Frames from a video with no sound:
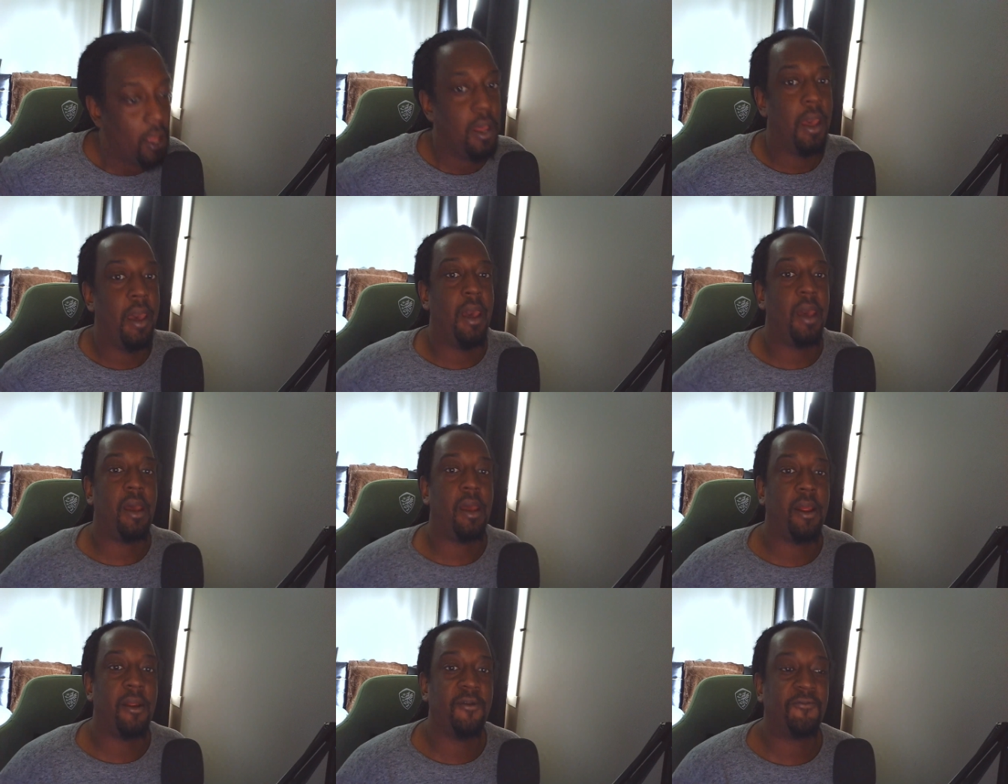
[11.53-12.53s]

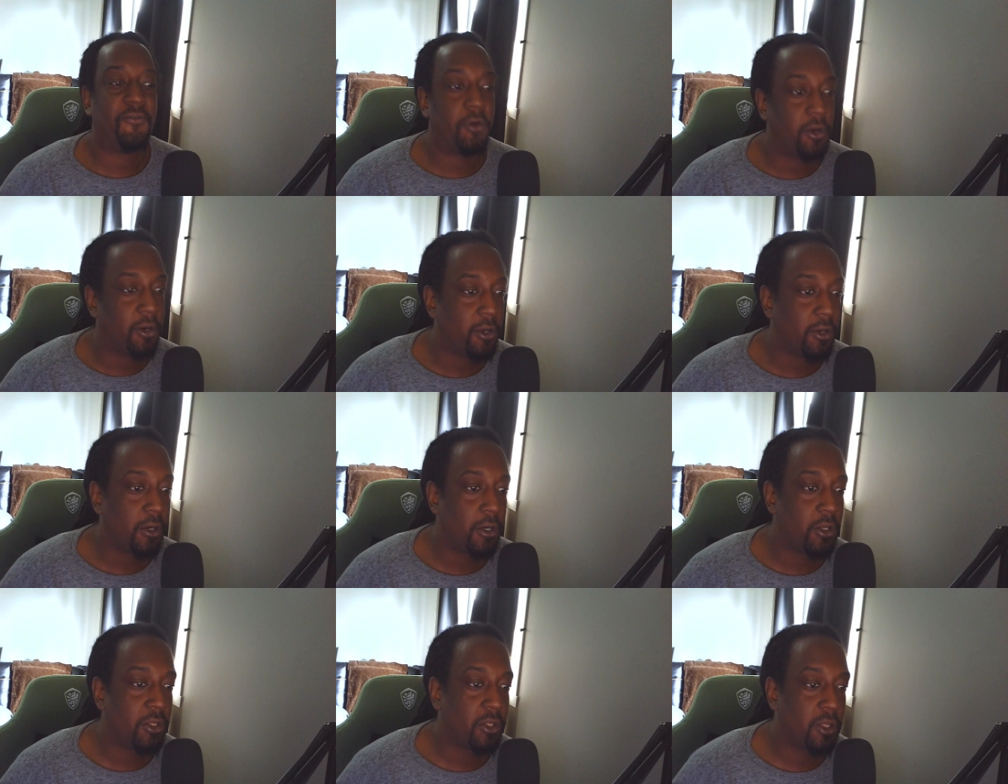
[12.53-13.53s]
And
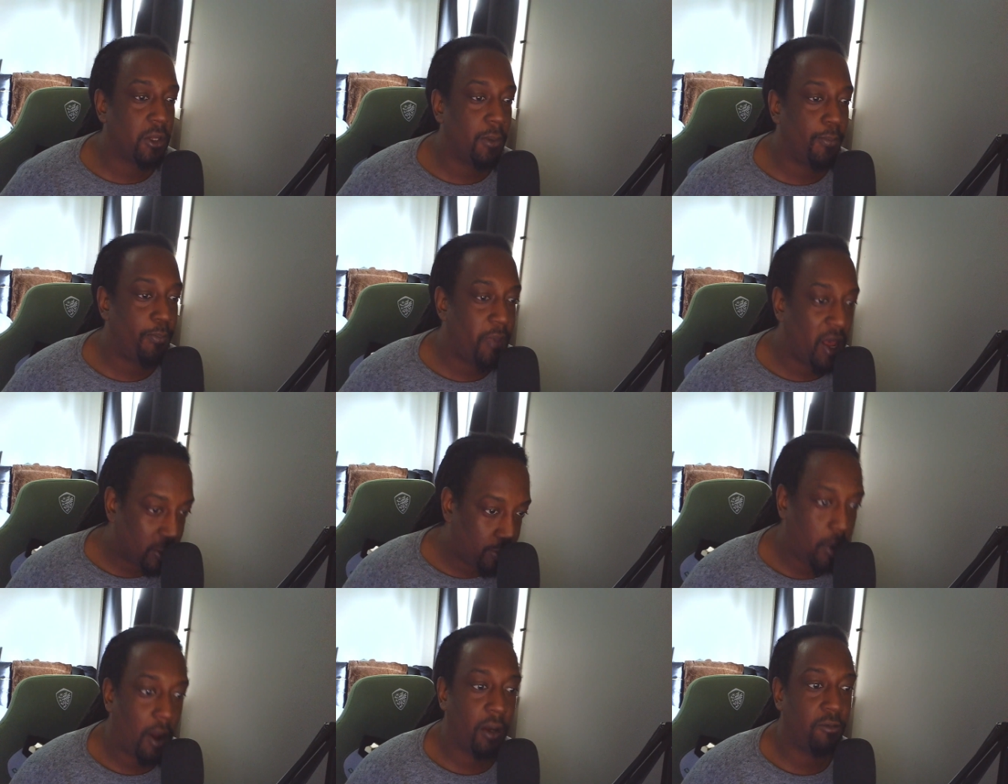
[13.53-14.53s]
for the best
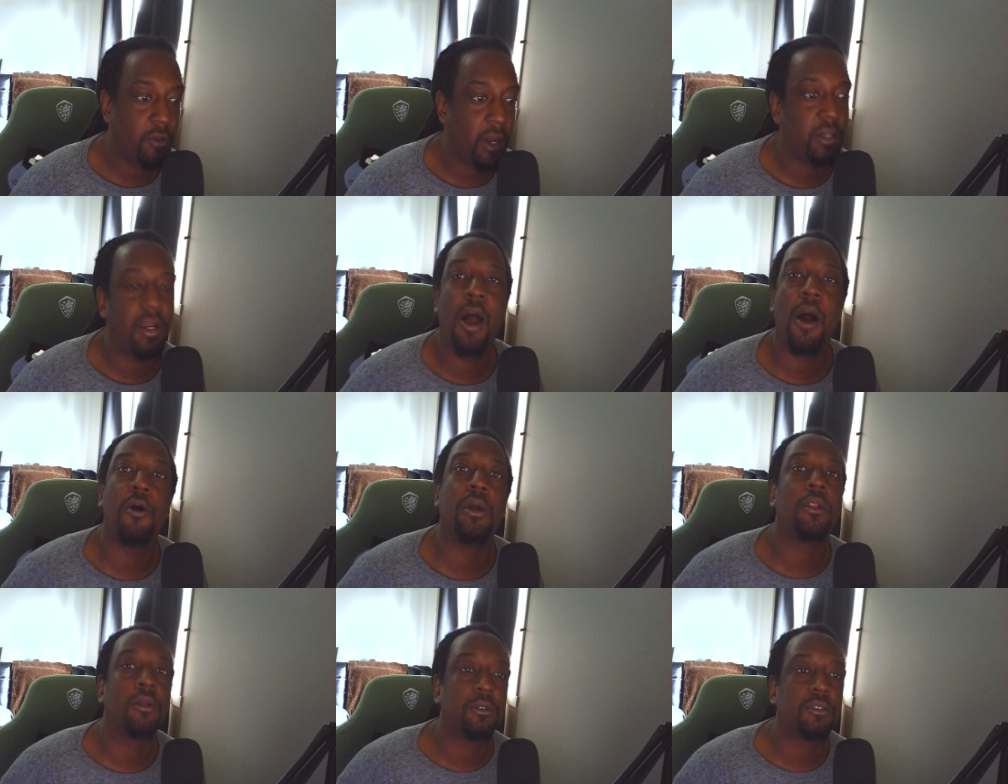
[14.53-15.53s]
part right now,
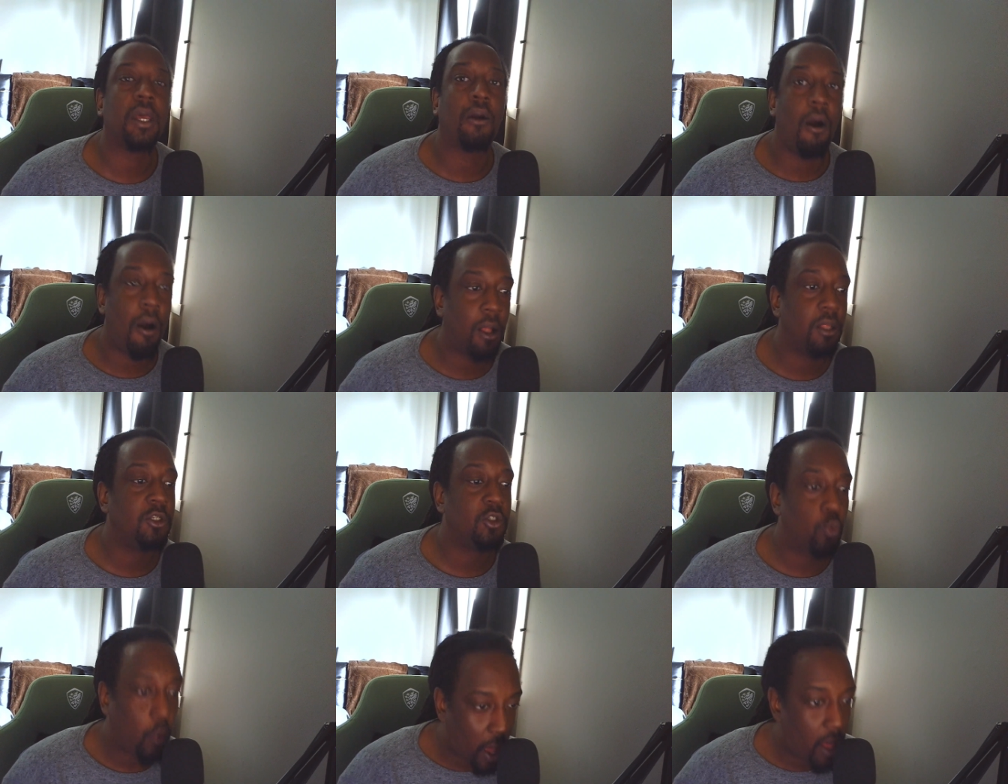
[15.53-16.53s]
it looks like all is
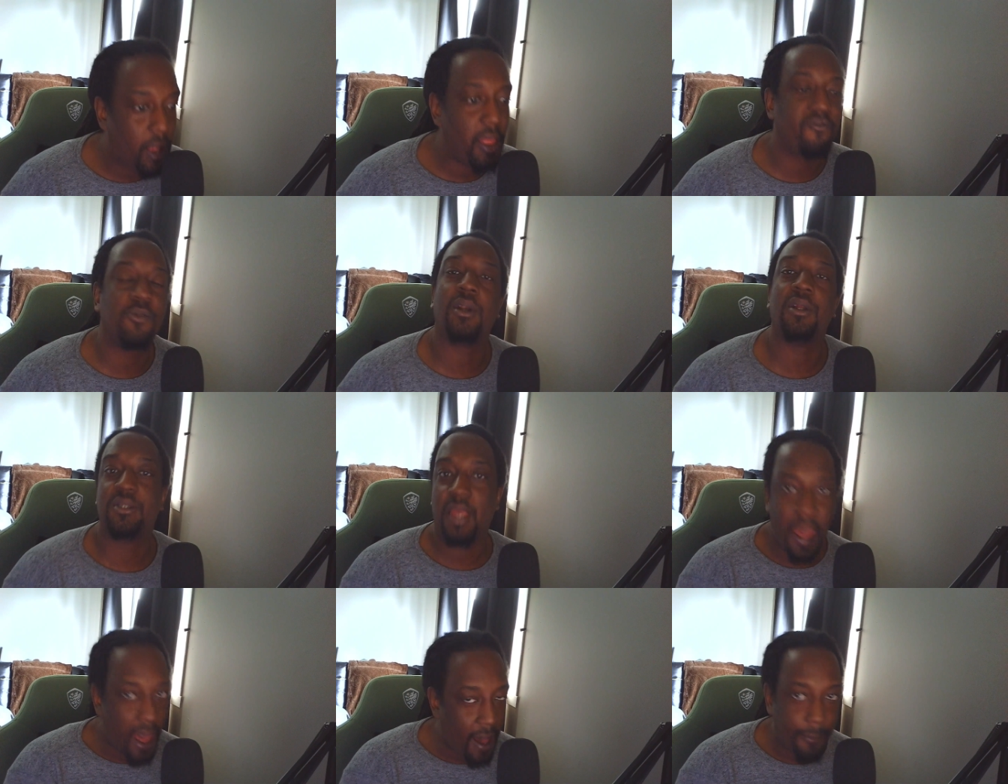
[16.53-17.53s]
well. Everybody's
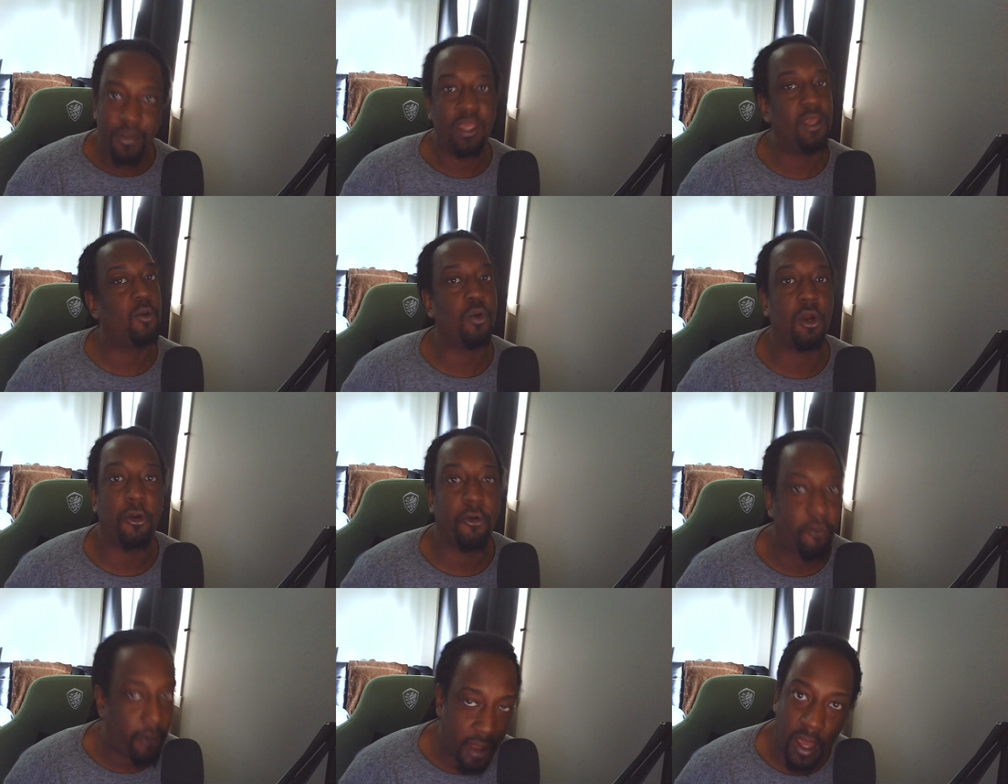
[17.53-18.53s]
happy. We're
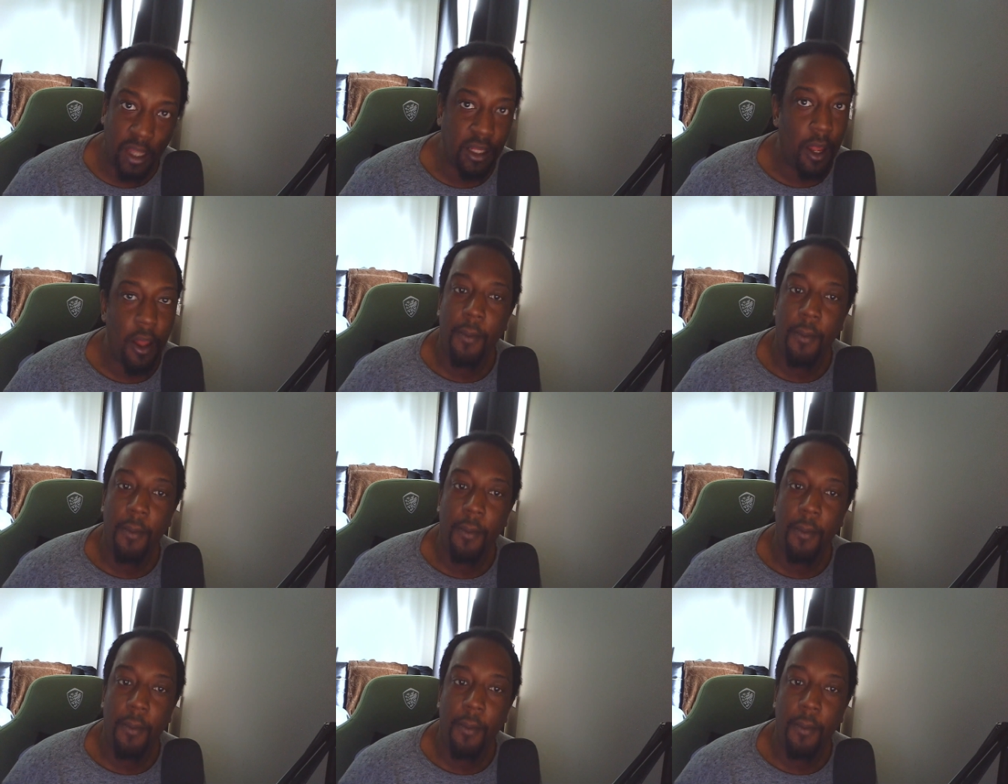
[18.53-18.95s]
great.